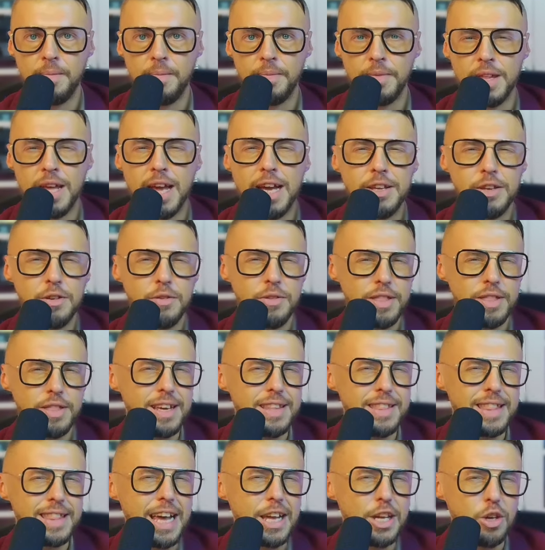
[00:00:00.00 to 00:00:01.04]
and you think
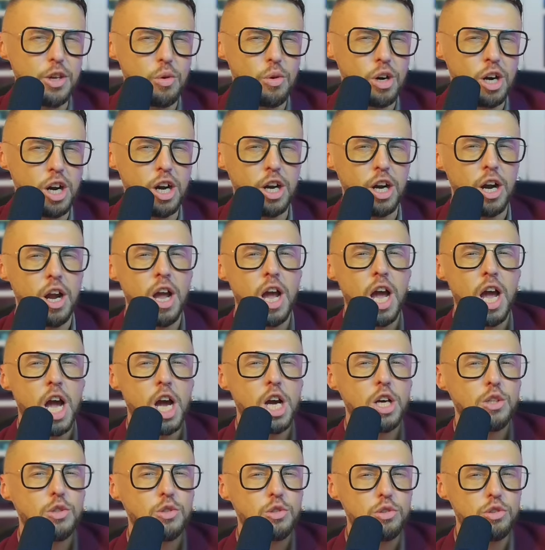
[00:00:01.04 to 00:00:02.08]
that you are
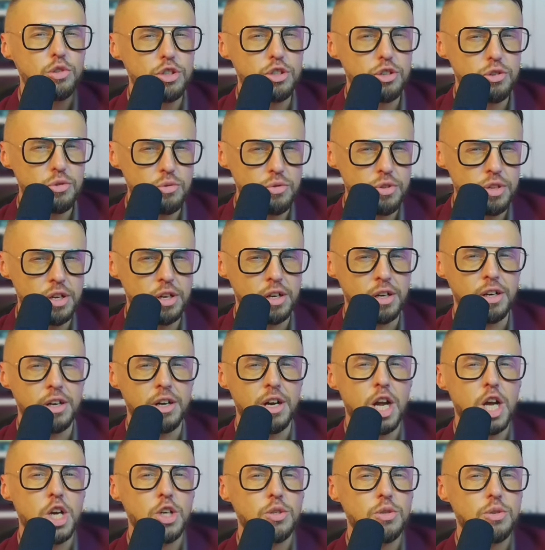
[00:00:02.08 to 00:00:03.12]
too junior,
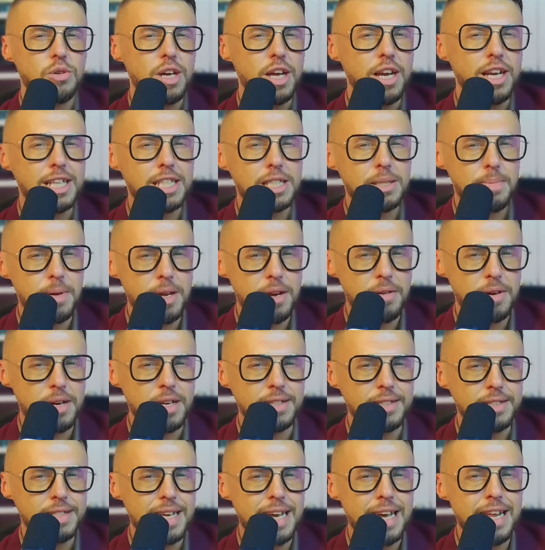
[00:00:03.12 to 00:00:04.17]
too
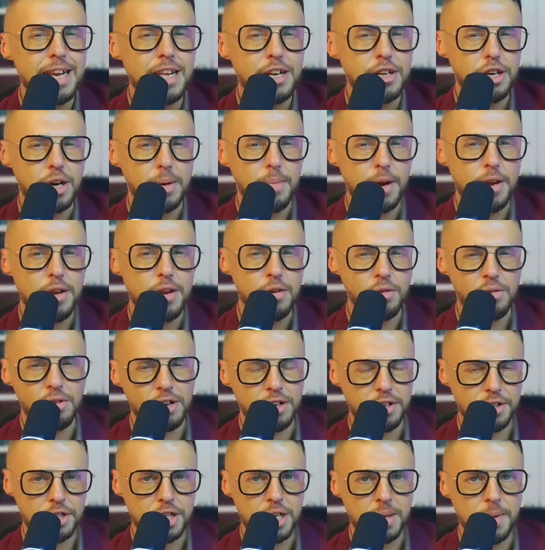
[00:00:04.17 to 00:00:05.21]
inexperienced in
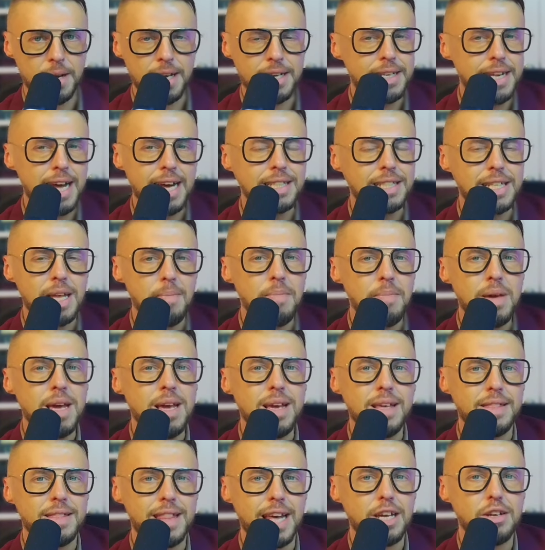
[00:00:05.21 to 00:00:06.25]
entrepreneurship, it doesn't
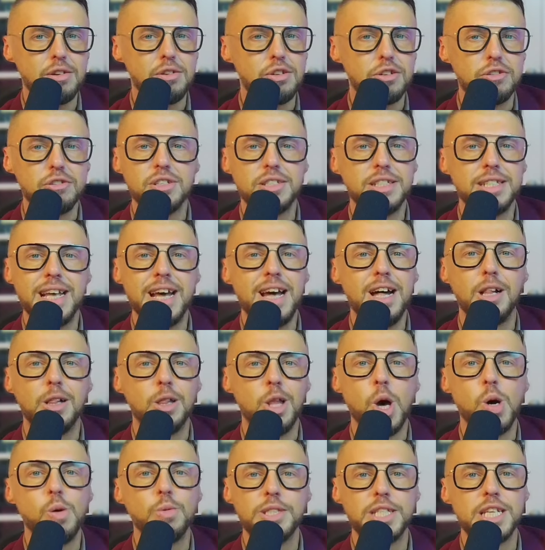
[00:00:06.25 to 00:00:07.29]
mean that you should sell
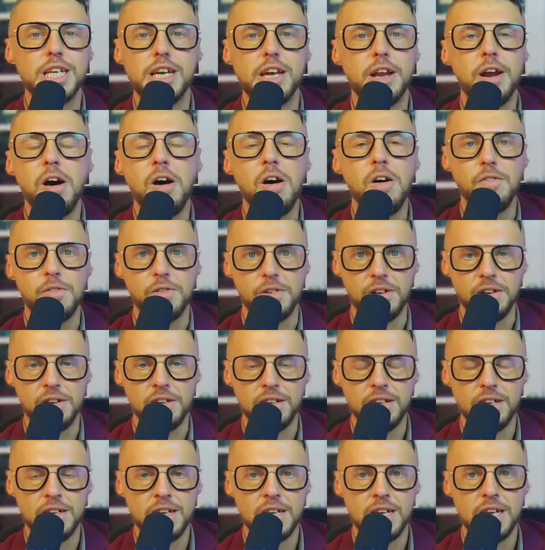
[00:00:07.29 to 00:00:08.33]
low ticket offer.
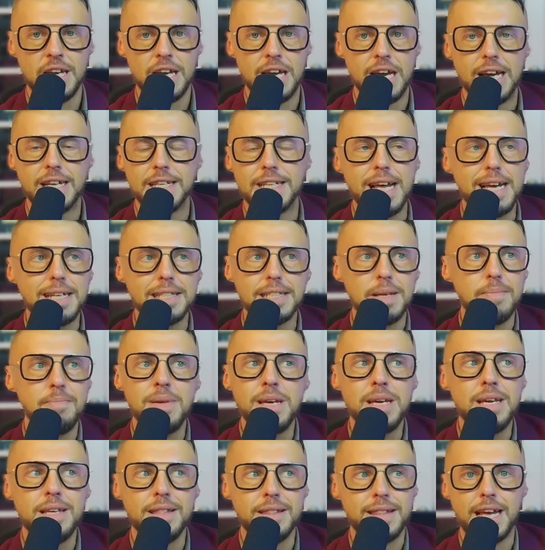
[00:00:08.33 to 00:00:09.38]
and doesn't
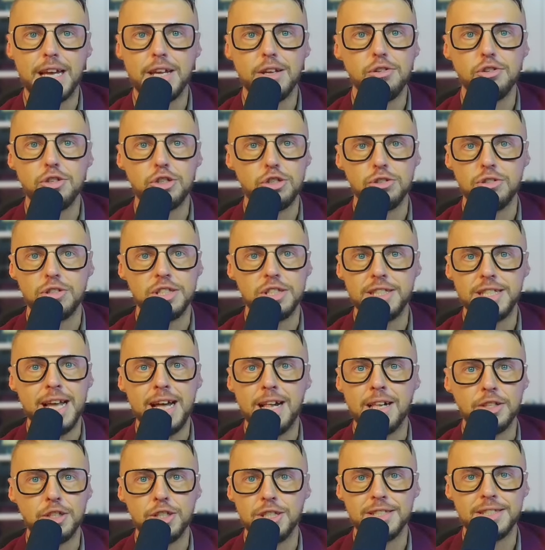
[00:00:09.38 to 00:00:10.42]
mean that you should
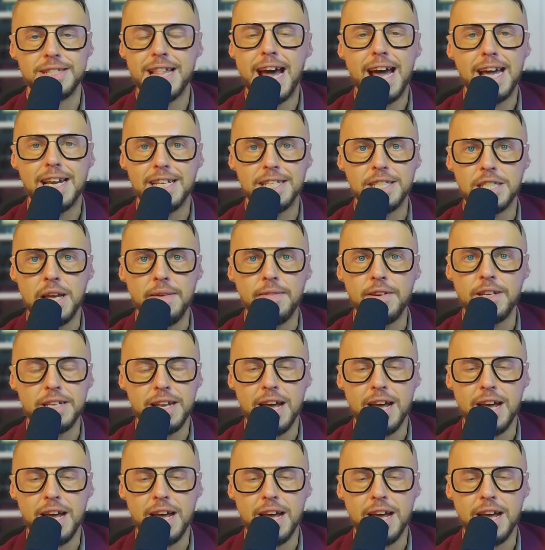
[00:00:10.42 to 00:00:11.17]
sell just $97